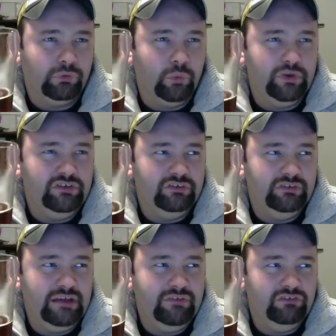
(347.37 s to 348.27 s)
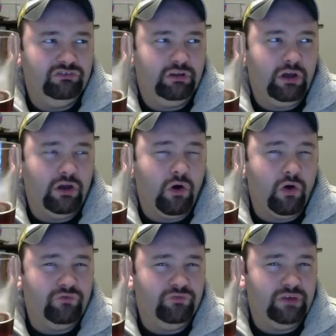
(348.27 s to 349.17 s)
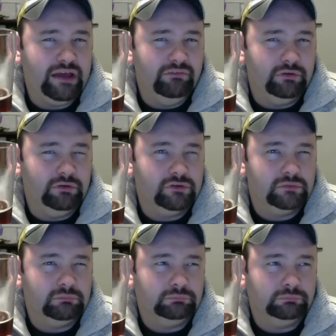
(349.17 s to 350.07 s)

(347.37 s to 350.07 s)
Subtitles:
which is giving slight off flavours.